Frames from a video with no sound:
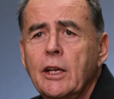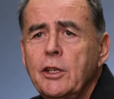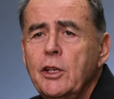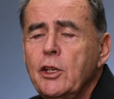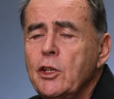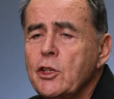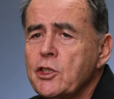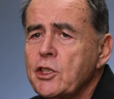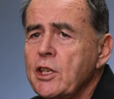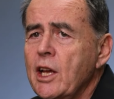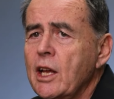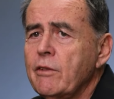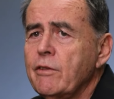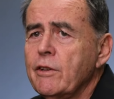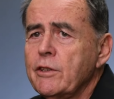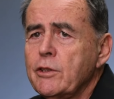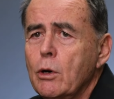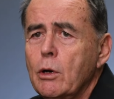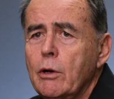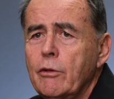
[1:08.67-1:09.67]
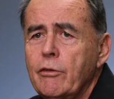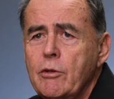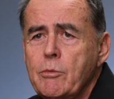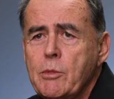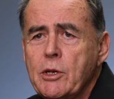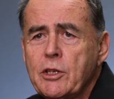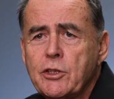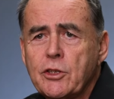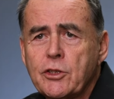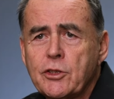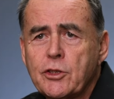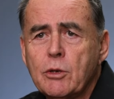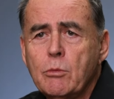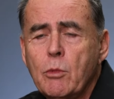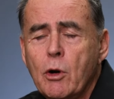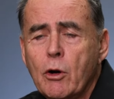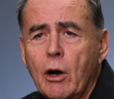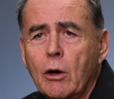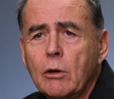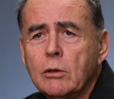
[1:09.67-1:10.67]
You could start a photography business
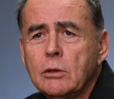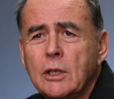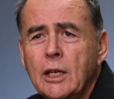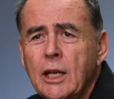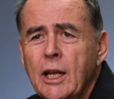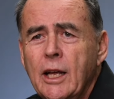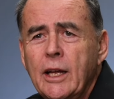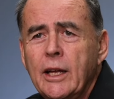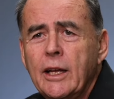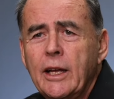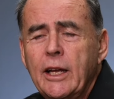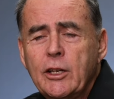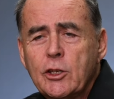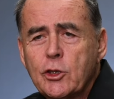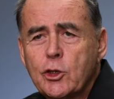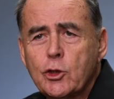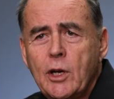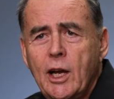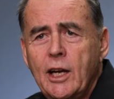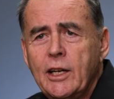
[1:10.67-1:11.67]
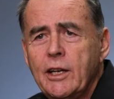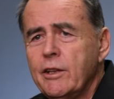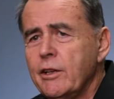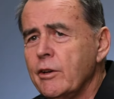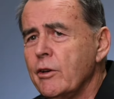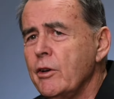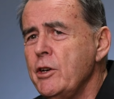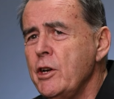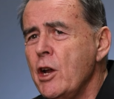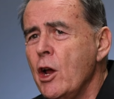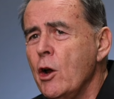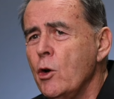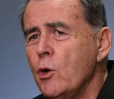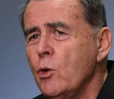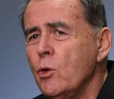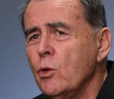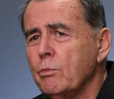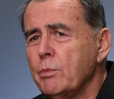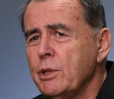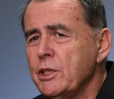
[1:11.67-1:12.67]
tomorrow. In Australia, there are
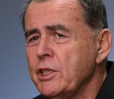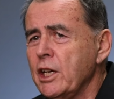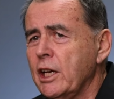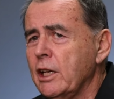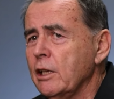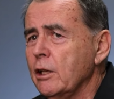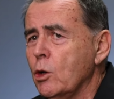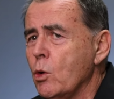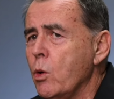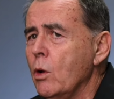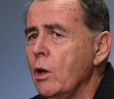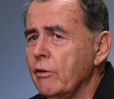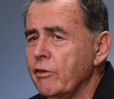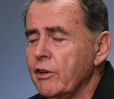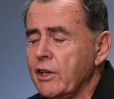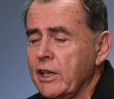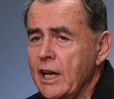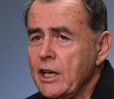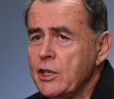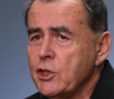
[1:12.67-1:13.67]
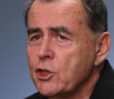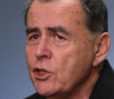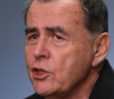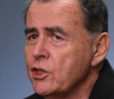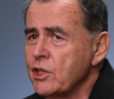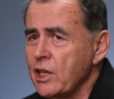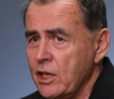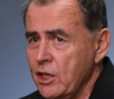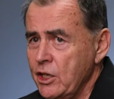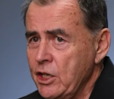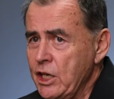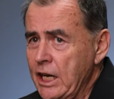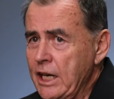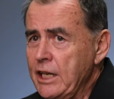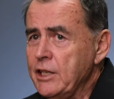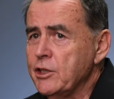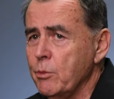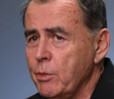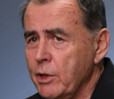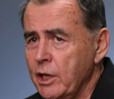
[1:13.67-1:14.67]
no particular qualifications that you
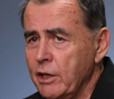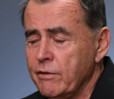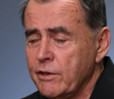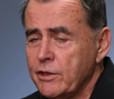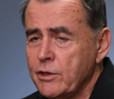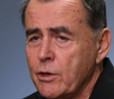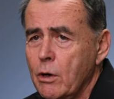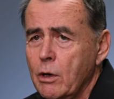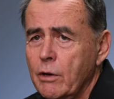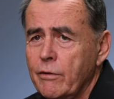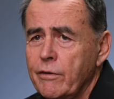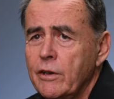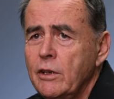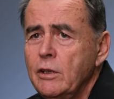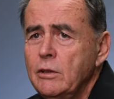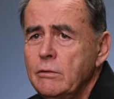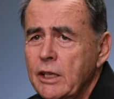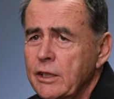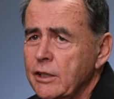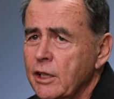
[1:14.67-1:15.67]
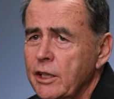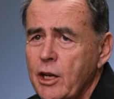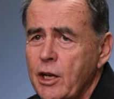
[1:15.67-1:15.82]
need to be a photographer, and